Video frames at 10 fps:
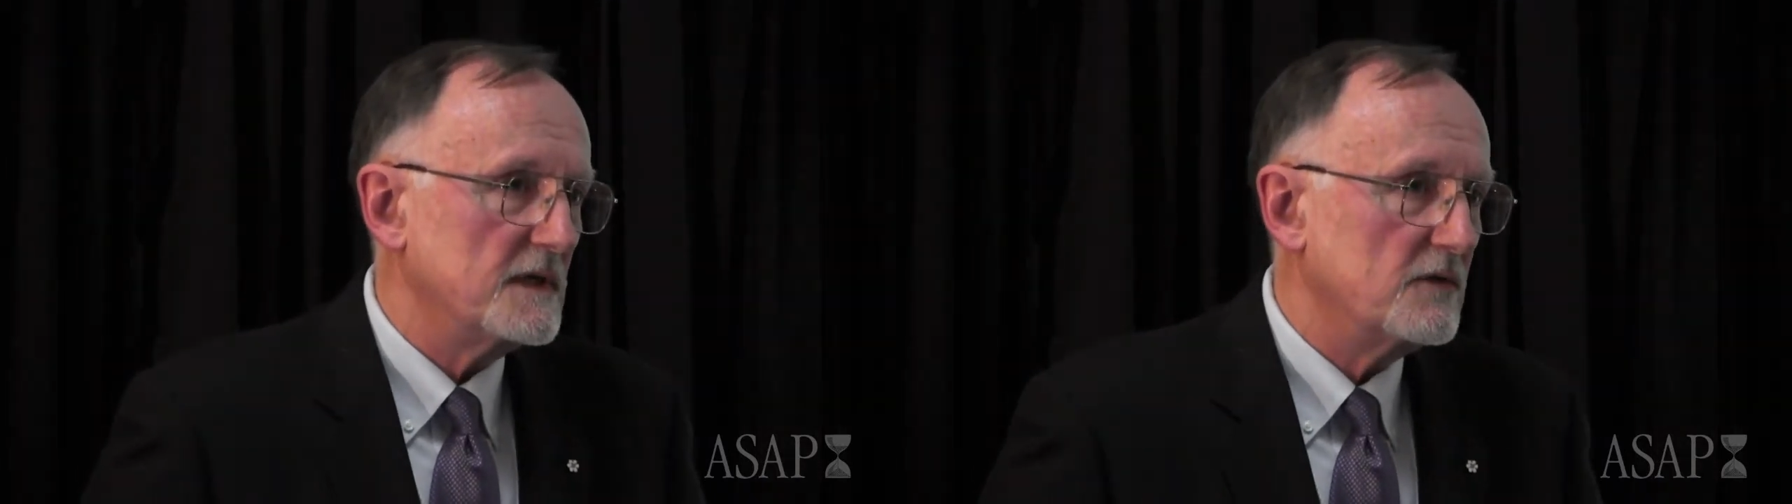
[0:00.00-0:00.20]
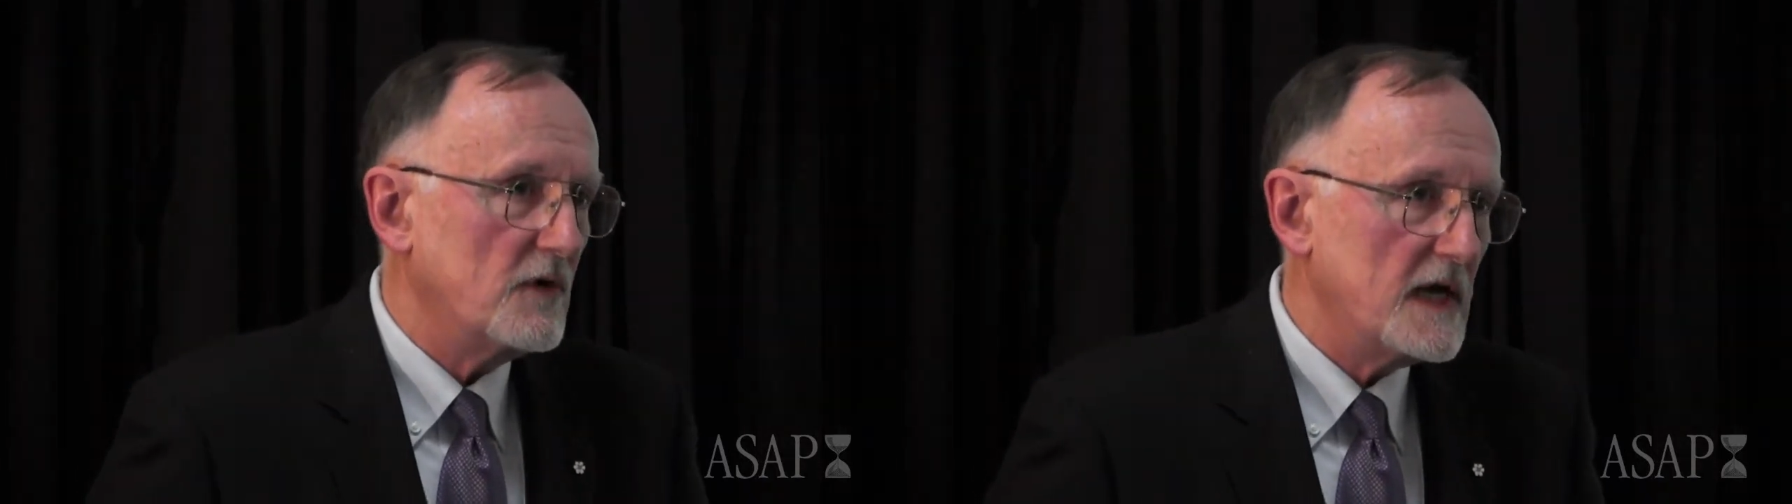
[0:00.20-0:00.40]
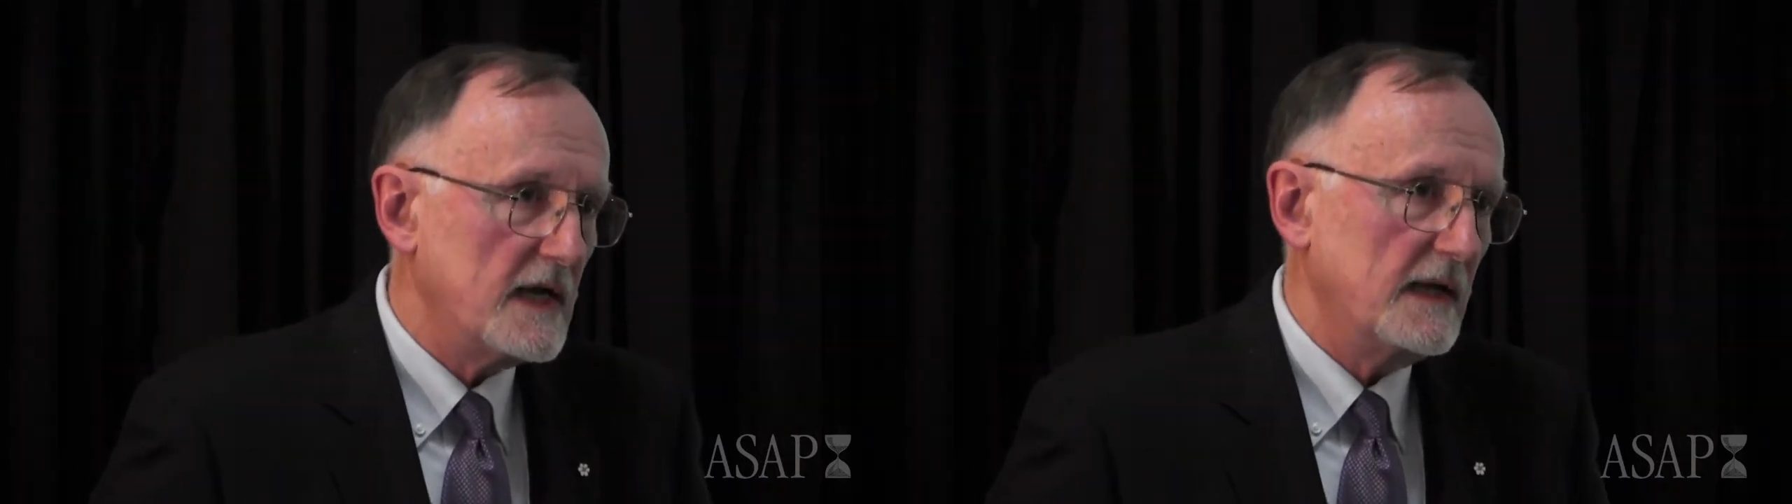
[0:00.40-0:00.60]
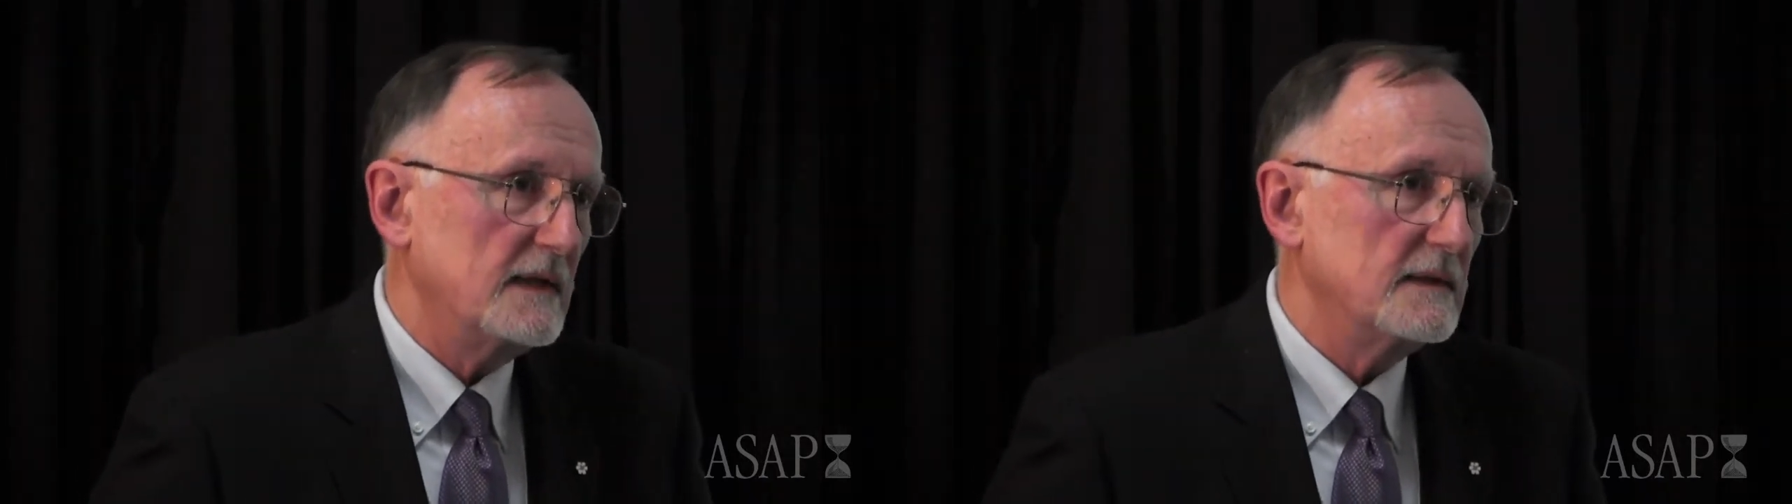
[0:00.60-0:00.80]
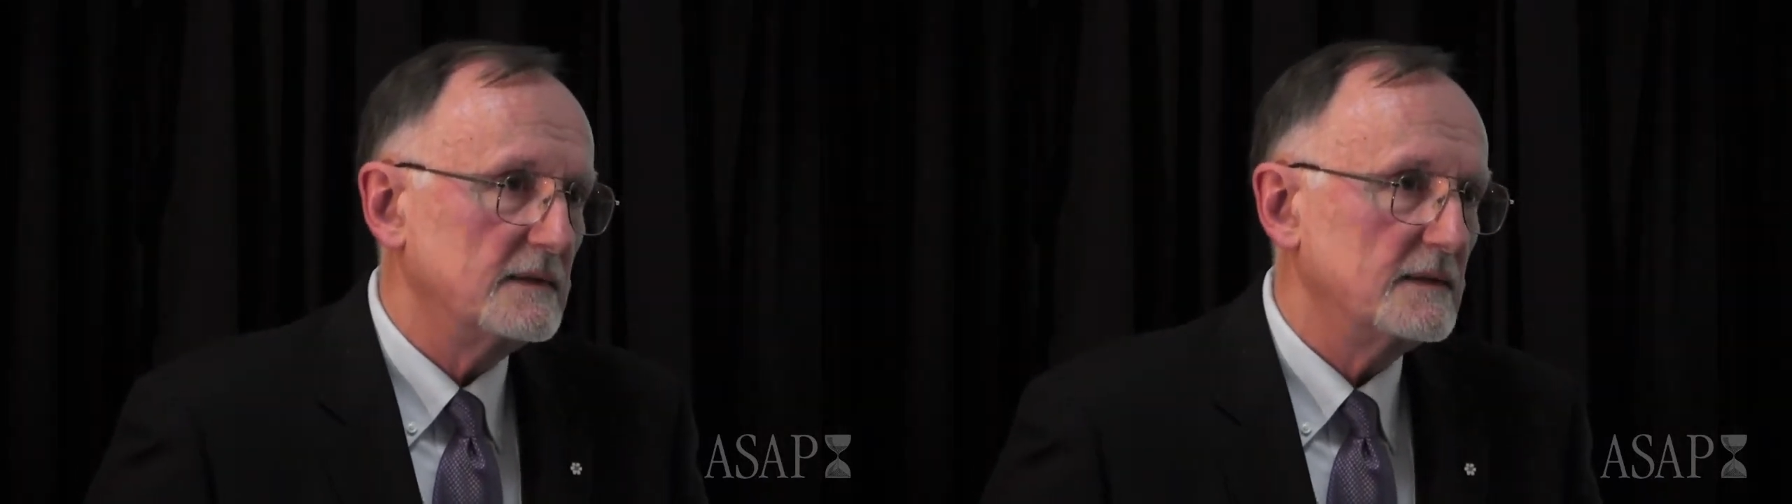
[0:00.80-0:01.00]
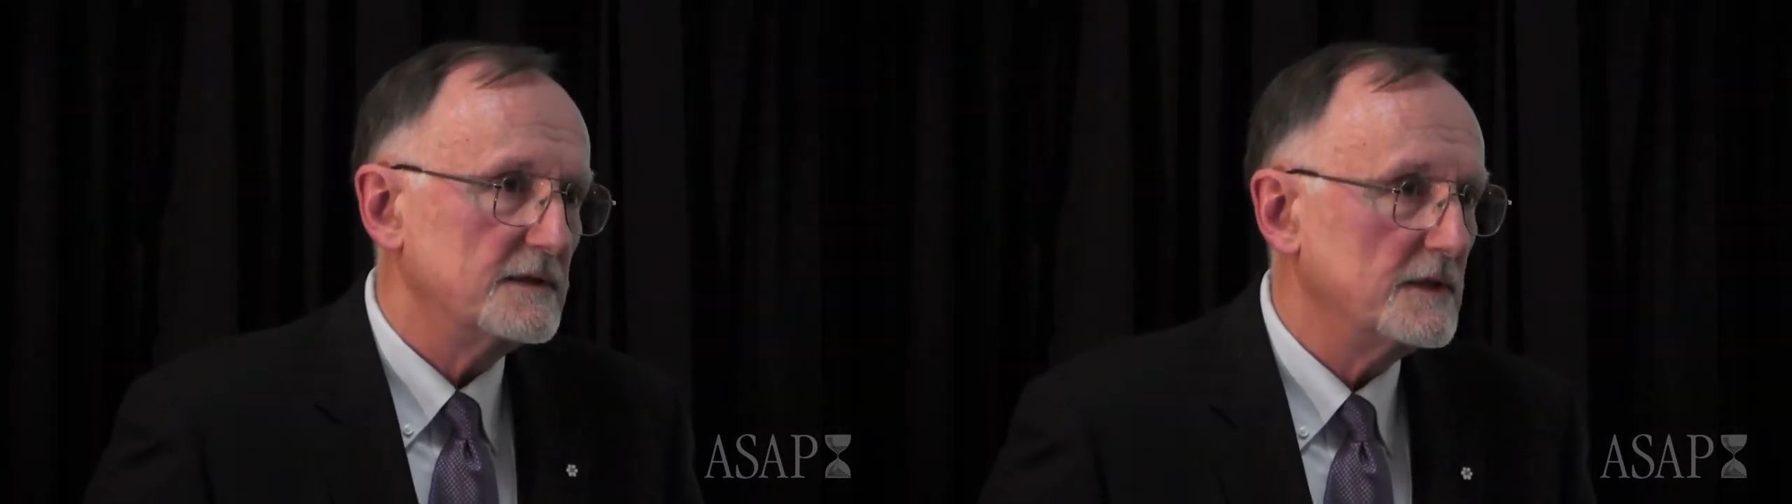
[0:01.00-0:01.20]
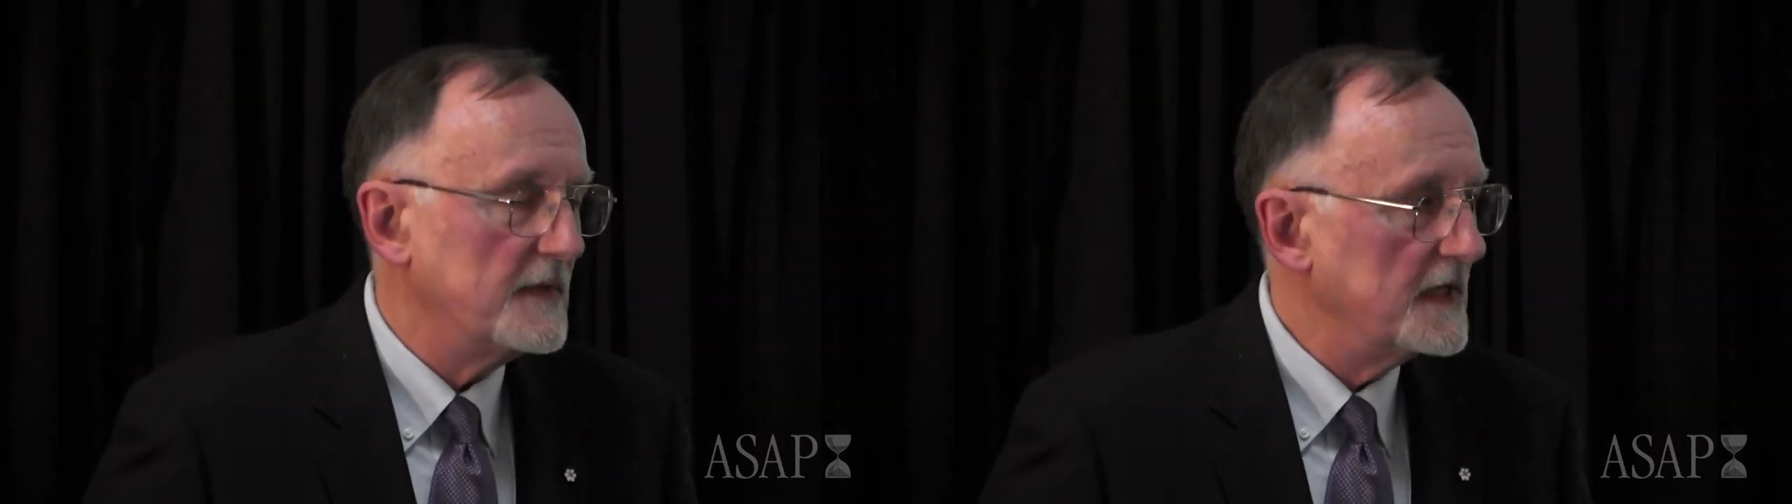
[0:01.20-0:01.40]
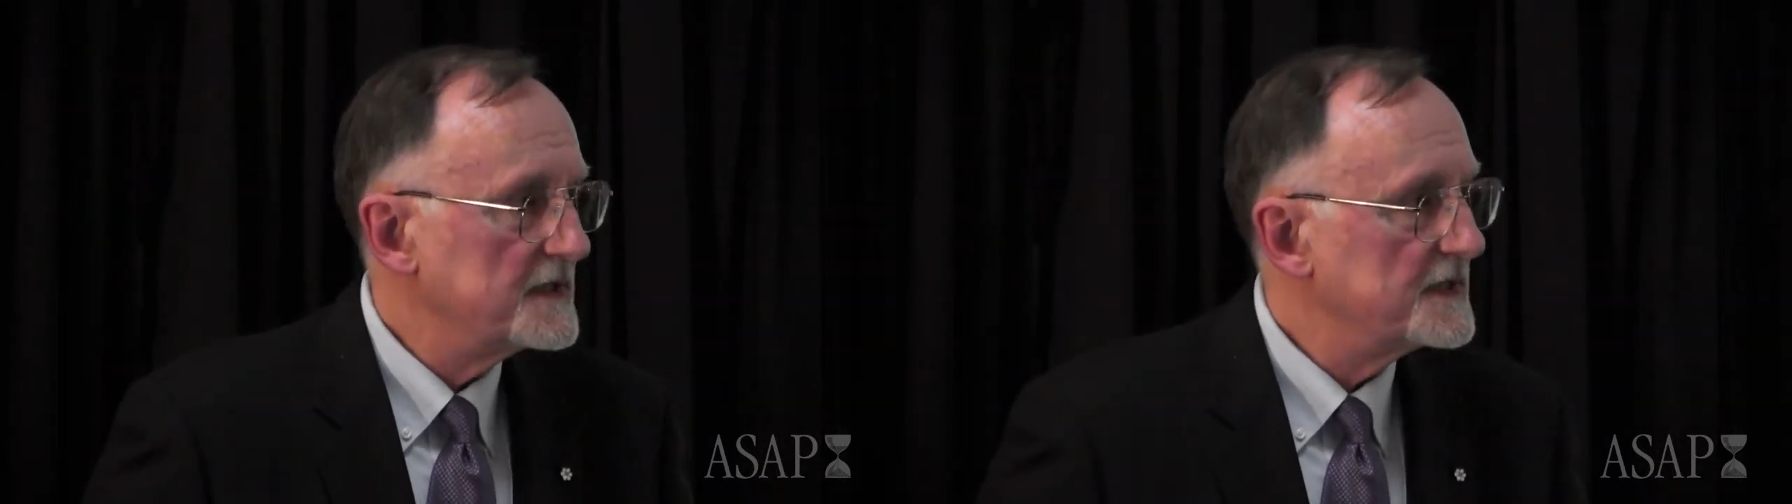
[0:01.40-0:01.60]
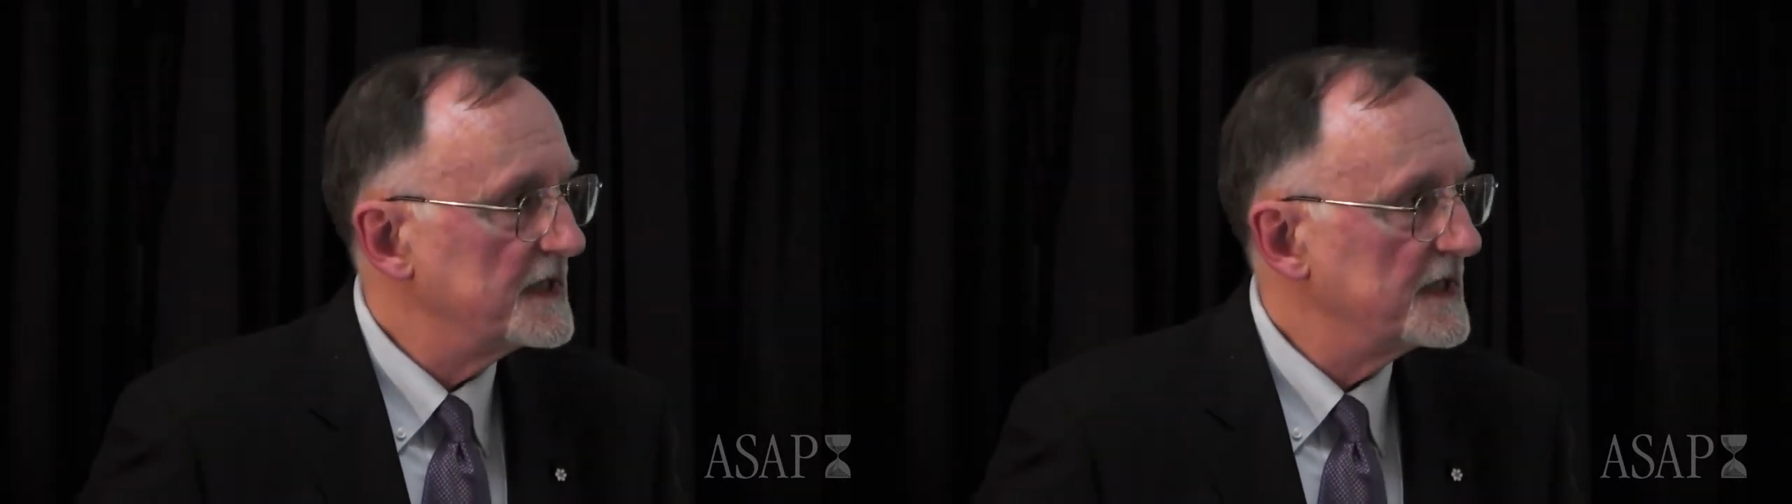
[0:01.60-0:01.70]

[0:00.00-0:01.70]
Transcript: agreeing to this.